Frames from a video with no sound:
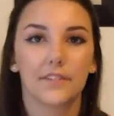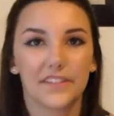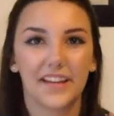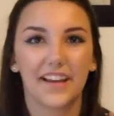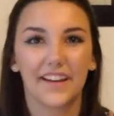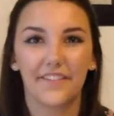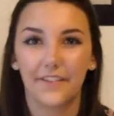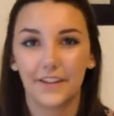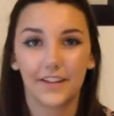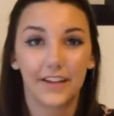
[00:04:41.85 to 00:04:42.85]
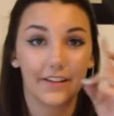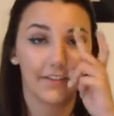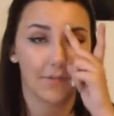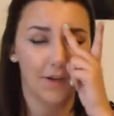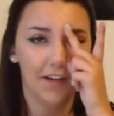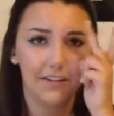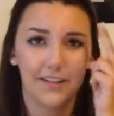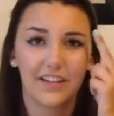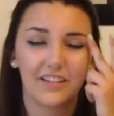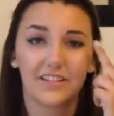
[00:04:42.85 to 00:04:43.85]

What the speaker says: mistake of filling in from here to here,